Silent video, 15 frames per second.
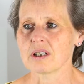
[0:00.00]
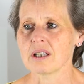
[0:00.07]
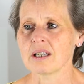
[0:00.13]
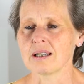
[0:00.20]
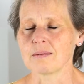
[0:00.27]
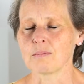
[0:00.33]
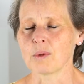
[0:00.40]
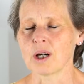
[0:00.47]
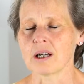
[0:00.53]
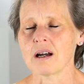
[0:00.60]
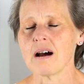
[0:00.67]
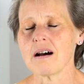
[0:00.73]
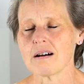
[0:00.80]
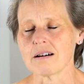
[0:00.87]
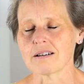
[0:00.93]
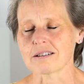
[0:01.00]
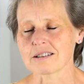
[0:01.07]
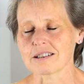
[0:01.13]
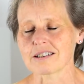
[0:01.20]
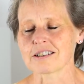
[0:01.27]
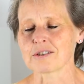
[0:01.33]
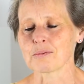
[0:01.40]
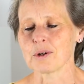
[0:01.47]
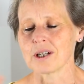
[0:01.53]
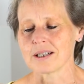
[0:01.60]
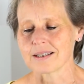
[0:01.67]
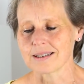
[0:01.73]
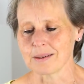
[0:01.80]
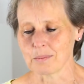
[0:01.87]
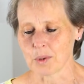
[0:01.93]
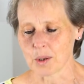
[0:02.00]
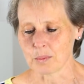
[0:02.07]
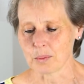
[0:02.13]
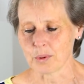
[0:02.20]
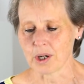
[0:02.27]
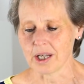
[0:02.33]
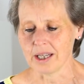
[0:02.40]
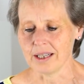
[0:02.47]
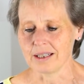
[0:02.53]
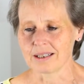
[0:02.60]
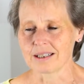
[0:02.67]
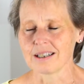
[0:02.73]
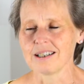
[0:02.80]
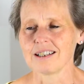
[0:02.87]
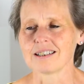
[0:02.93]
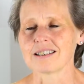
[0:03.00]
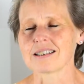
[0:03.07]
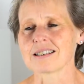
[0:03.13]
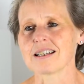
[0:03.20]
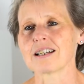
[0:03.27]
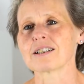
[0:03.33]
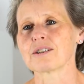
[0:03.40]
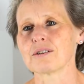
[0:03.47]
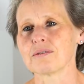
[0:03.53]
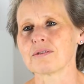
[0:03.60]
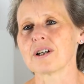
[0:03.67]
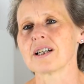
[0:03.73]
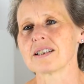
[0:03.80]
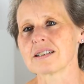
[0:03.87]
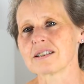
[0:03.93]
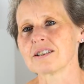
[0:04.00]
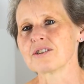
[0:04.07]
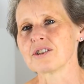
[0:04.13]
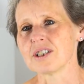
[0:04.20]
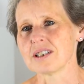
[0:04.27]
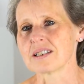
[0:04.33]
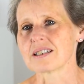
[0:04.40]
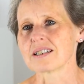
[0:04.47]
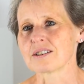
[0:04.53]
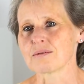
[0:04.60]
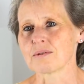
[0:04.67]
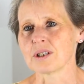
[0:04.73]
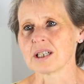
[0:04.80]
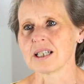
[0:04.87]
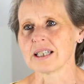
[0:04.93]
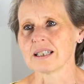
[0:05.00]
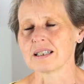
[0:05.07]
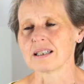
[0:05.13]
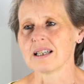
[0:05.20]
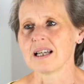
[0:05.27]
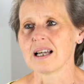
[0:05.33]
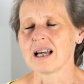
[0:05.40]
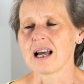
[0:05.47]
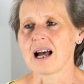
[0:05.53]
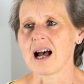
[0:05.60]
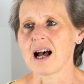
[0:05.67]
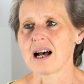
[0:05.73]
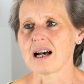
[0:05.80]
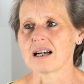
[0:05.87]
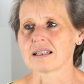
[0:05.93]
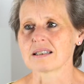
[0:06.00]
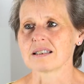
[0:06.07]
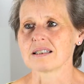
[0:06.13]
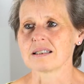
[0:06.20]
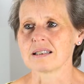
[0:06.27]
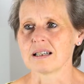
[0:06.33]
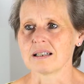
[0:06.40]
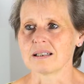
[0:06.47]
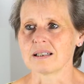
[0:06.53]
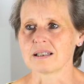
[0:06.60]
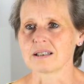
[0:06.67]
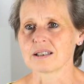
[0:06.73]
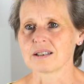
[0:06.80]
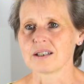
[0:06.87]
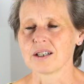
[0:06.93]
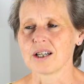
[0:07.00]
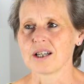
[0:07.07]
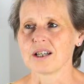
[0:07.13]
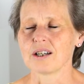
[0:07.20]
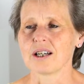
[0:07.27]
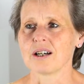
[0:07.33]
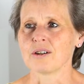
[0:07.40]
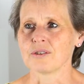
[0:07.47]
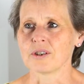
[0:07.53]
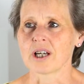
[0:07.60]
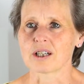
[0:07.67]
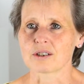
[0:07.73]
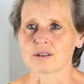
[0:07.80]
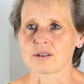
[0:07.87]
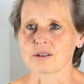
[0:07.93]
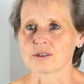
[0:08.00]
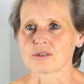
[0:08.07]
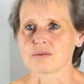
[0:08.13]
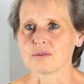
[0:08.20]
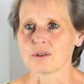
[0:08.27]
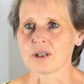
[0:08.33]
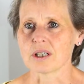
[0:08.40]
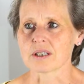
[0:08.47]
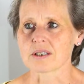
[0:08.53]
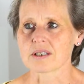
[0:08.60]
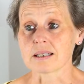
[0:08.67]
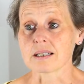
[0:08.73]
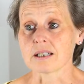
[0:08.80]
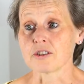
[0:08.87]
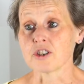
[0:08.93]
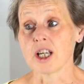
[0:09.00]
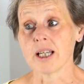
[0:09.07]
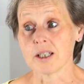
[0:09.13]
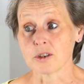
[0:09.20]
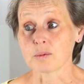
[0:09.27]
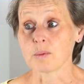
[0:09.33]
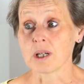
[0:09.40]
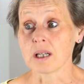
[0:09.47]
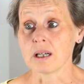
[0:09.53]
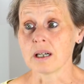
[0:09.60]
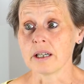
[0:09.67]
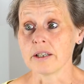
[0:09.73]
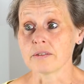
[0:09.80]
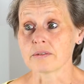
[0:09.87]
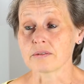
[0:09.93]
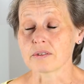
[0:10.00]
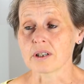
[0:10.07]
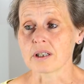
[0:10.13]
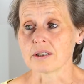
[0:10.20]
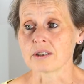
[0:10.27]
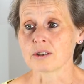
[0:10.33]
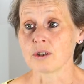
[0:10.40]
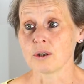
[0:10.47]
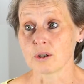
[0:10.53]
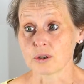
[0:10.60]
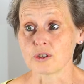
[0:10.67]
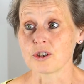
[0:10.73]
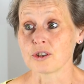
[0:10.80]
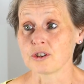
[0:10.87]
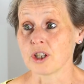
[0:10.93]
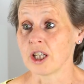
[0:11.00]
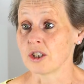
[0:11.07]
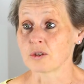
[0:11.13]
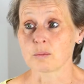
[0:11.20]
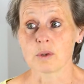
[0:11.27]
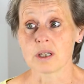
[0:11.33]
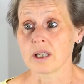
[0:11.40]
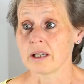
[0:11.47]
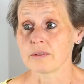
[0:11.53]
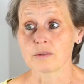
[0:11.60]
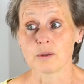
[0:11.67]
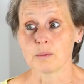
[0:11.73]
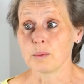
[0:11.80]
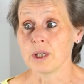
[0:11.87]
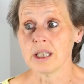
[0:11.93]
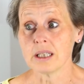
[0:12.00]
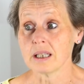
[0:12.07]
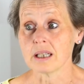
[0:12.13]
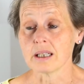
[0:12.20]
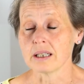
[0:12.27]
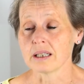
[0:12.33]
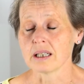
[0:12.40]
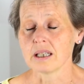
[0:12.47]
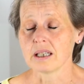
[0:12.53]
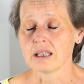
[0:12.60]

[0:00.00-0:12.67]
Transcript: in my heart as well as in my brain the sacrifice that Jesus really had done on that cross for us. I changed my life, and God changed my life completely.